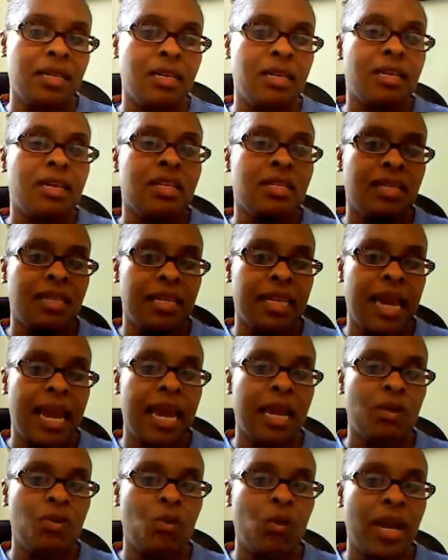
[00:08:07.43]
then you're going to
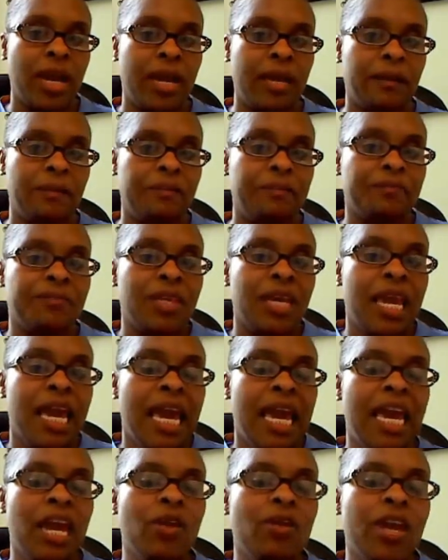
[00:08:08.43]
have the tendency
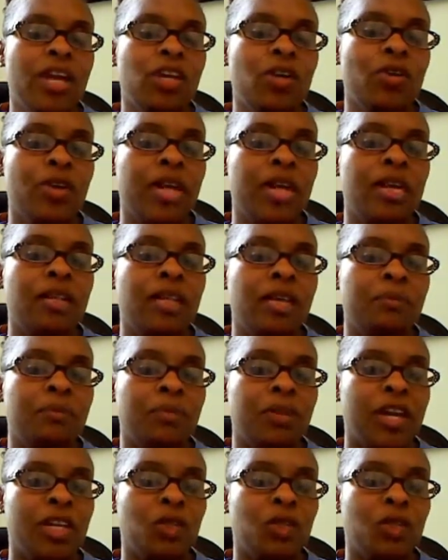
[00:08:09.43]
to gain weight.